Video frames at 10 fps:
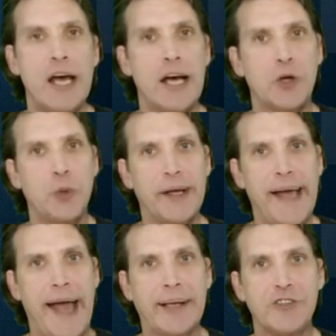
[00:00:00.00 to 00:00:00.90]
a quick
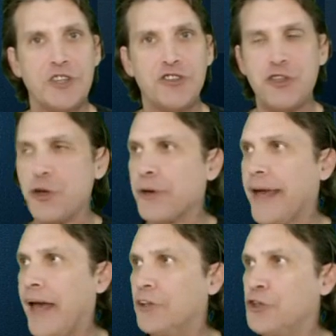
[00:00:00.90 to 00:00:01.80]
access to your
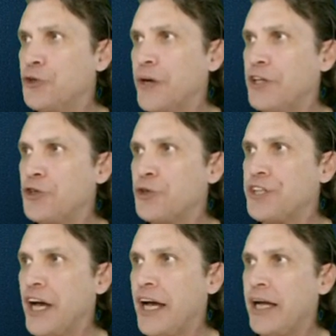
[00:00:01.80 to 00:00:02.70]
calendar and your
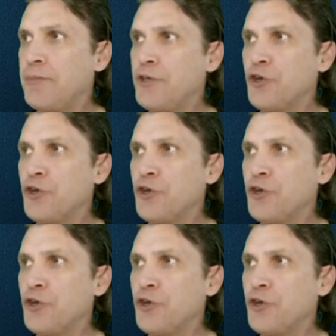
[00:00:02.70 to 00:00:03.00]
time,